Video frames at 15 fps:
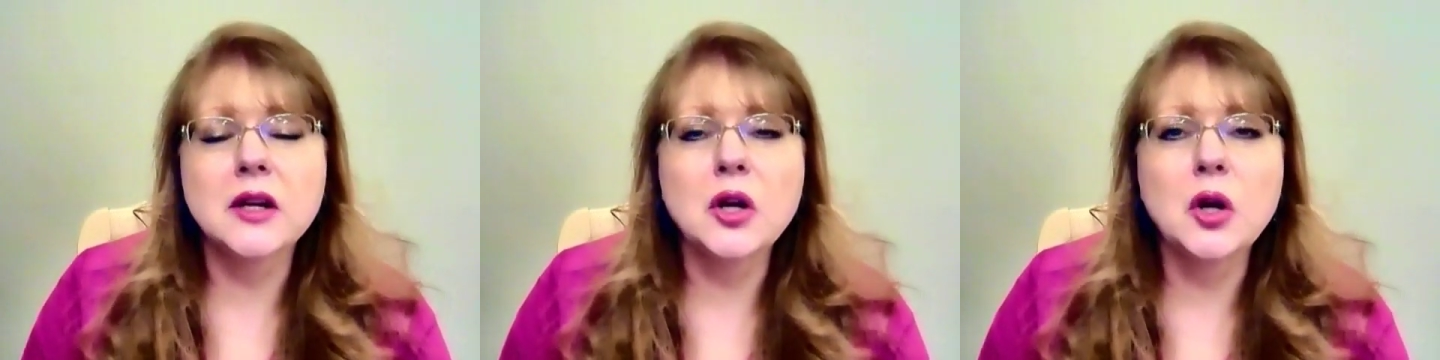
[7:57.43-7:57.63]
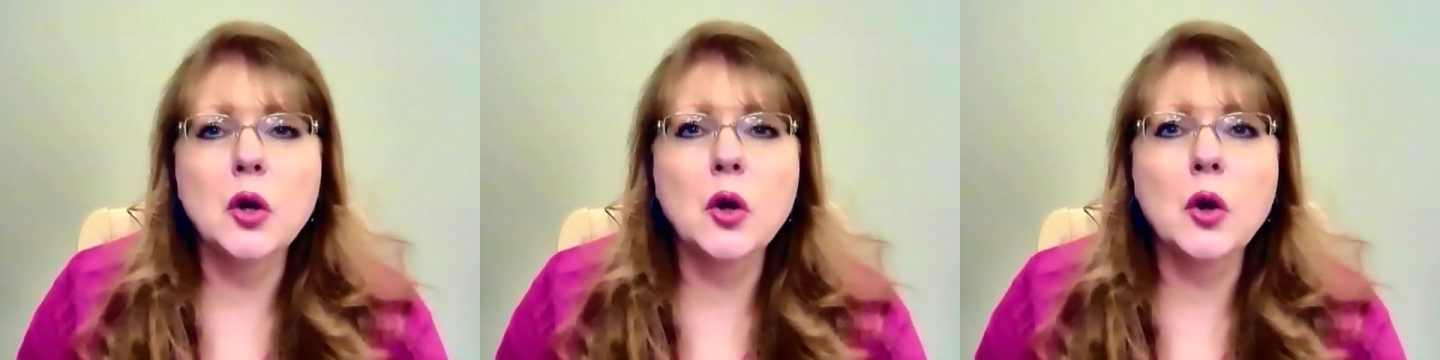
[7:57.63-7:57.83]

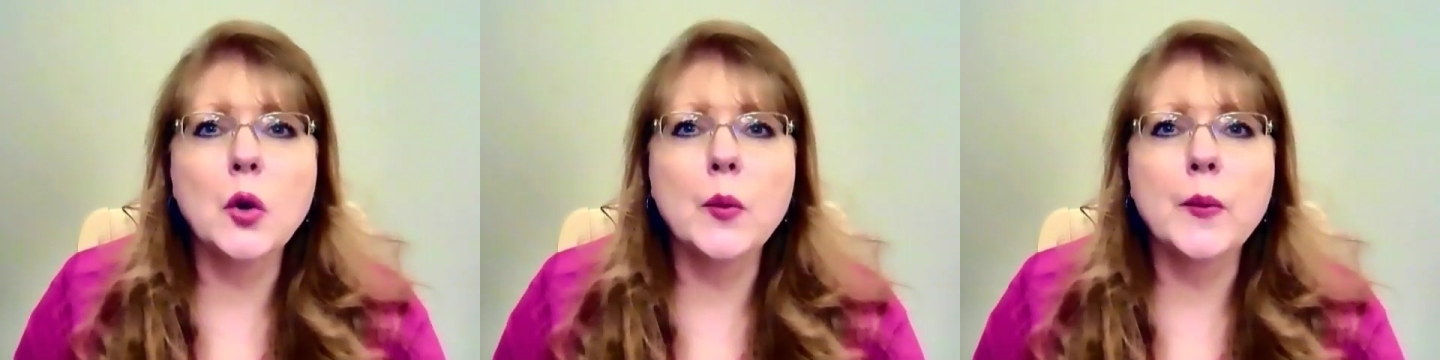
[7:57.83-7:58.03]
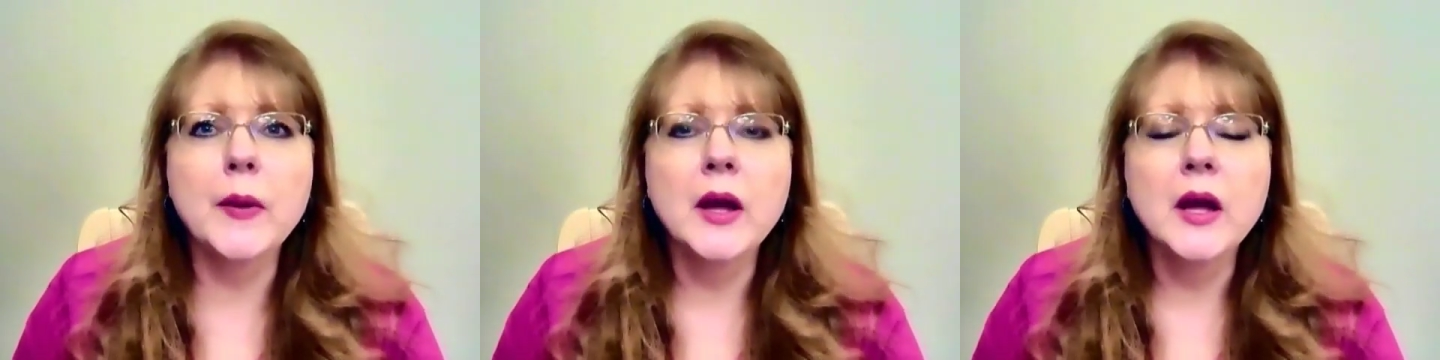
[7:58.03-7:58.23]

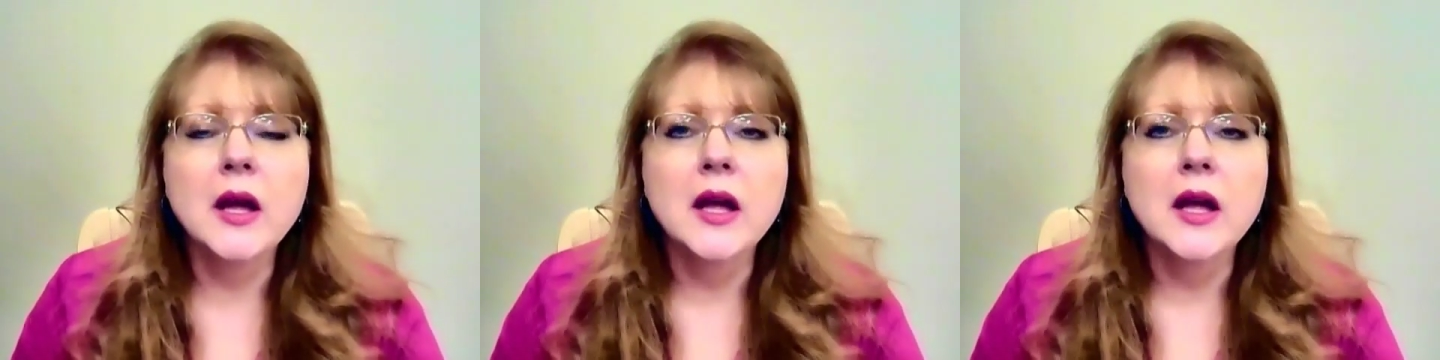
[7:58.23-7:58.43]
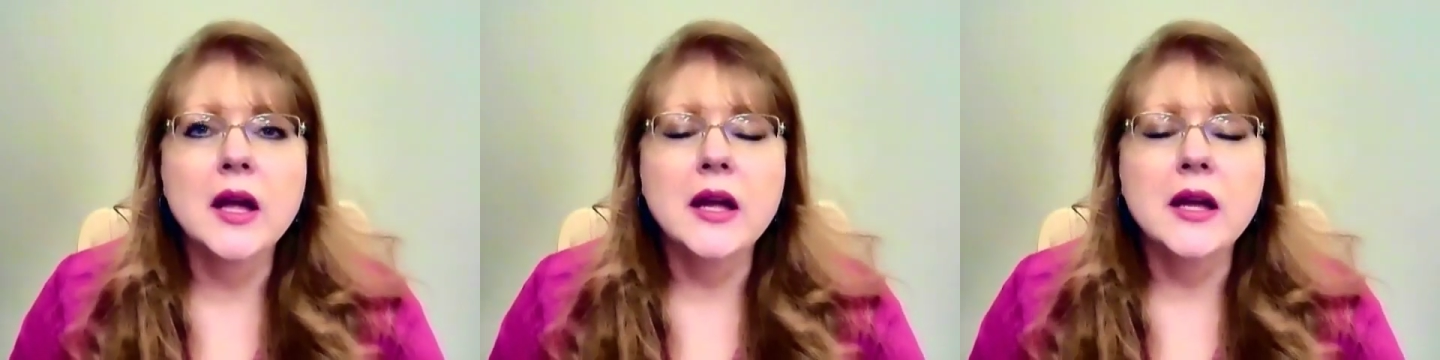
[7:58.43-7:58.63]
home,
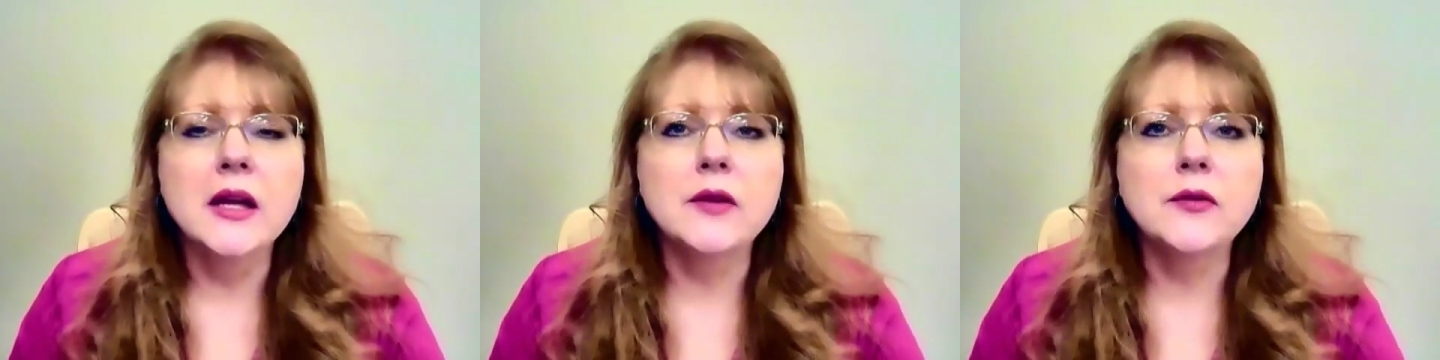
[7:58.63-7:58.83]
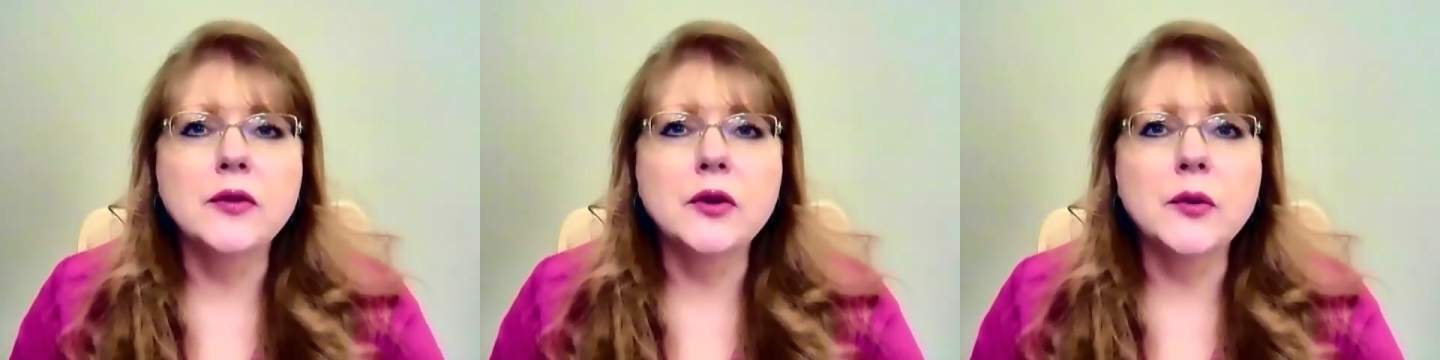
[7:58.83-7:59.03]

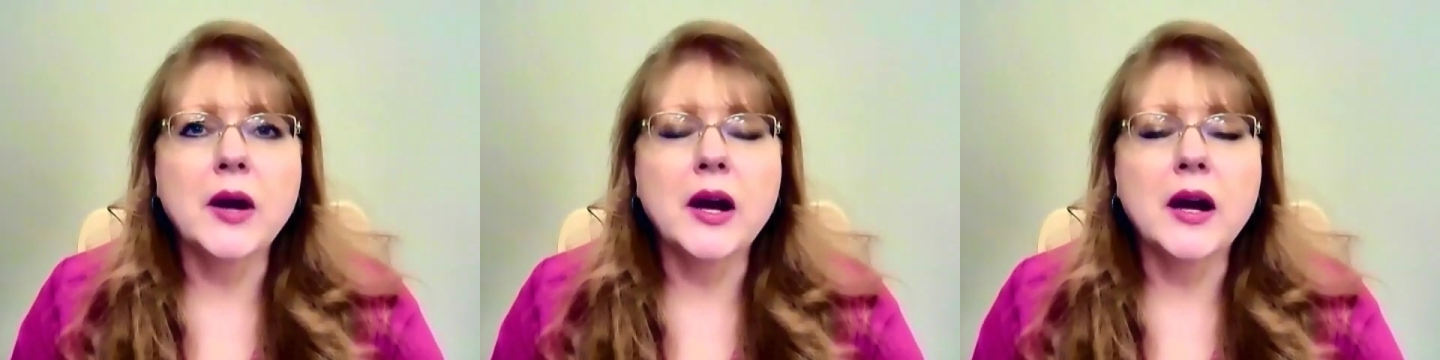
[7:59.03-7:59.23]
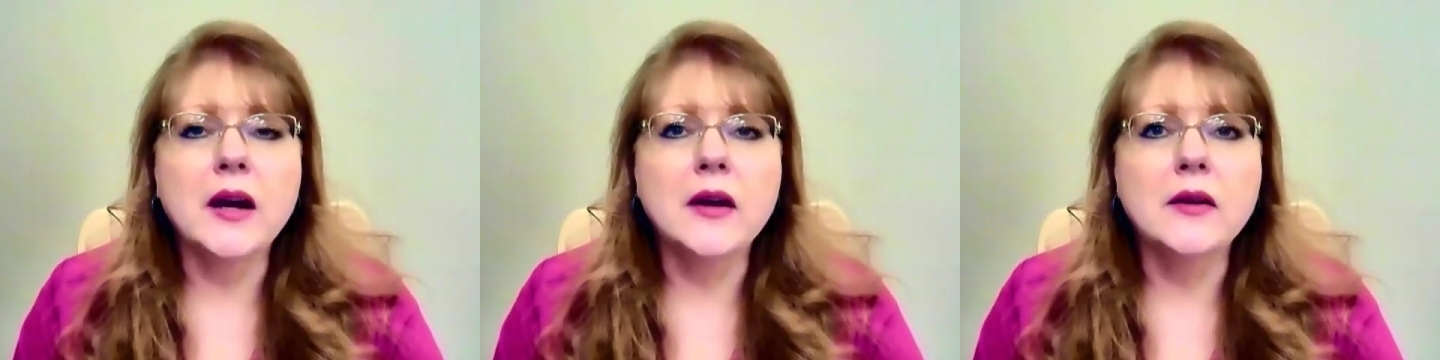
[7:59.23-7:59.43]
if you
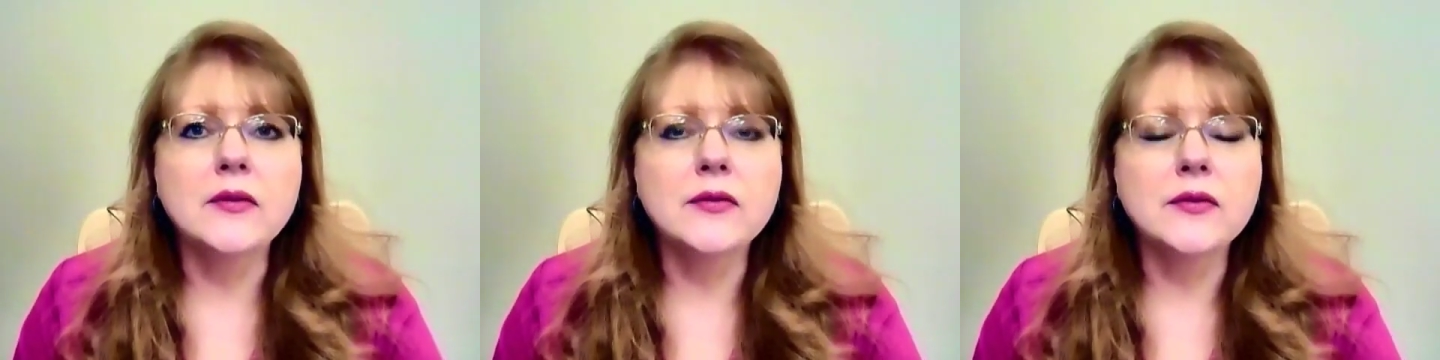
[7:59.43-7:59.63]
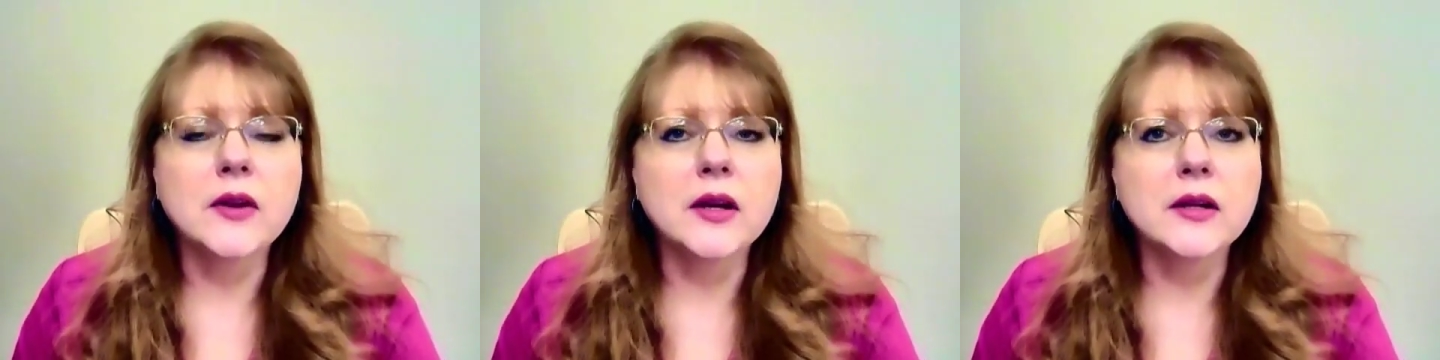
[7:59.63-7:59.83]
have
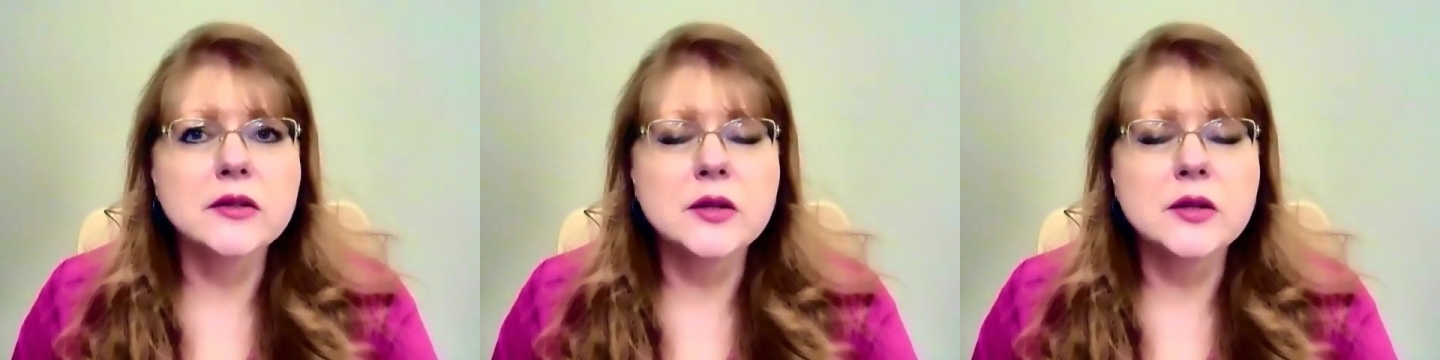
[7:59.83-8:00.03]
a